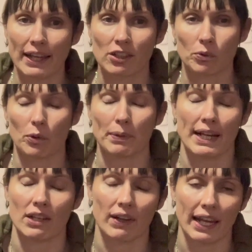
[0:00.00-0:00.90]
because we were
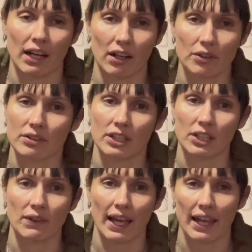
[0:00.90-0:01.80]
planning on getting clothes in
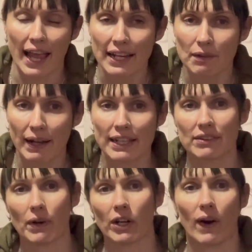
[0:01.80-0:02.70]
the UK anyway,
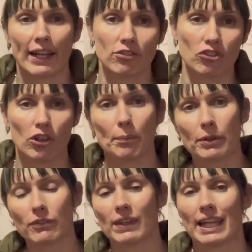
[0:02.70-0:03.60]
so I got extra
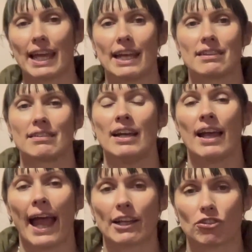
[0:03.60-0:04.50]
jumpers for the kids,
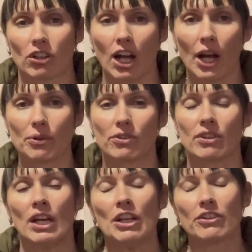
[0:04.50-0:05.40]
extra coats,
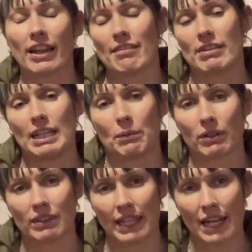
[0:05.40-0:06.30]
so that really
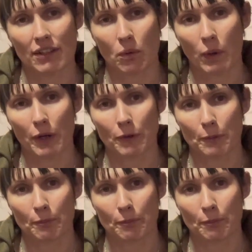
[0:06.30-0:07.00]
wasn't the end of the world.